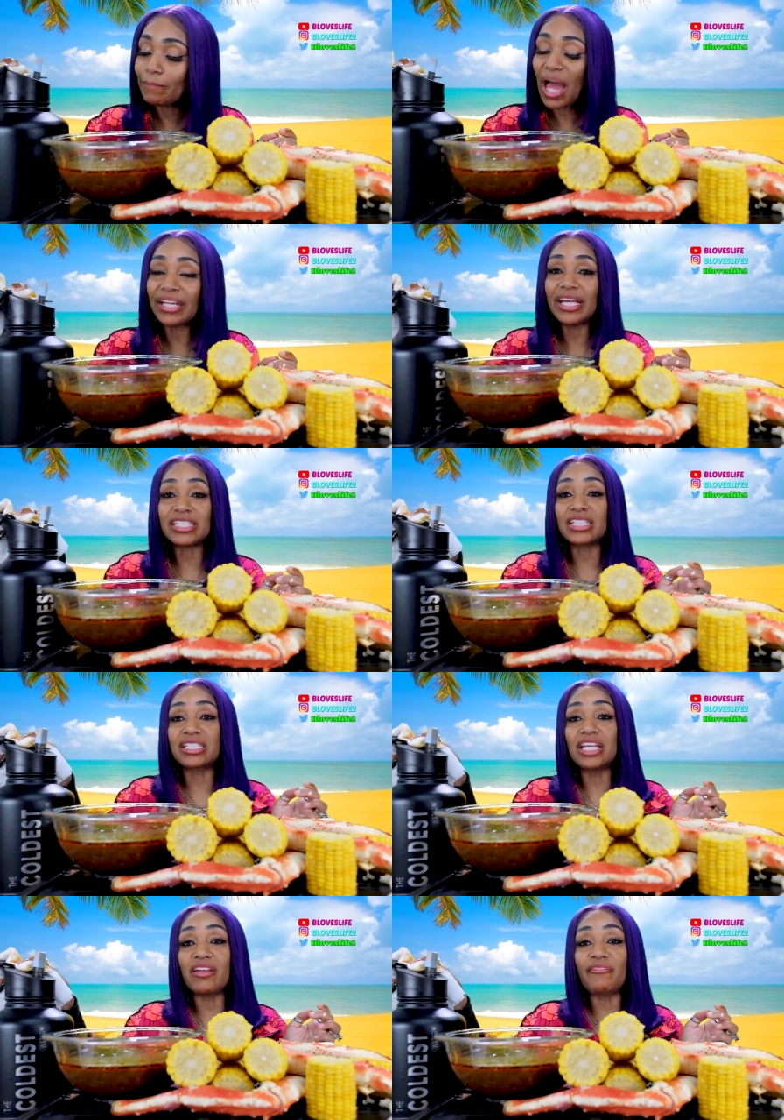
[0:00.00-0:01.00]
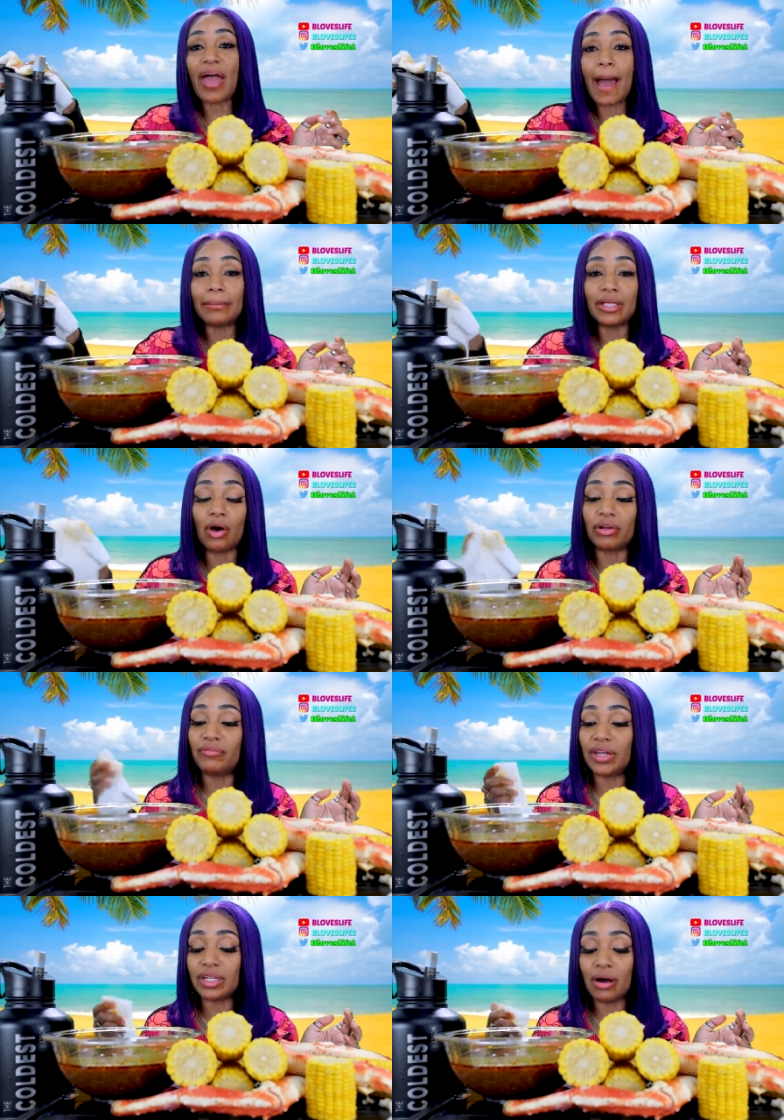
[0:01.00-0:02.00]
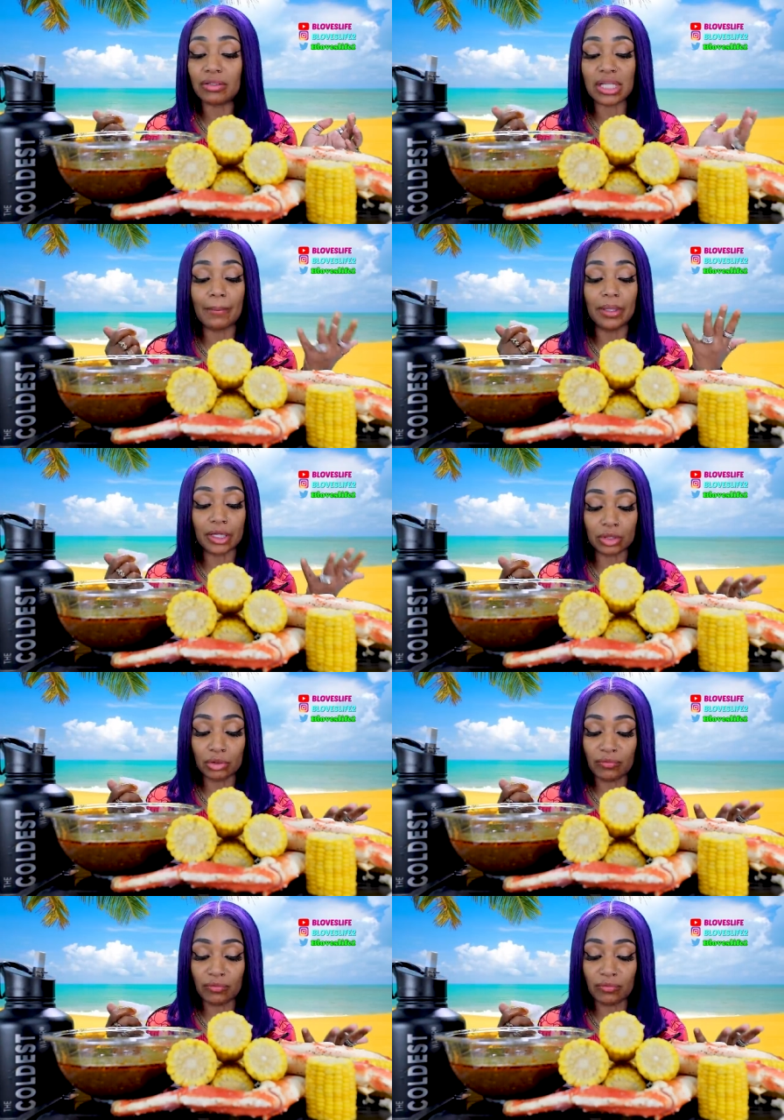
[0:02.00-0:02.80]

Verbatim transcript: I get to see the family on the videos. I'm looking through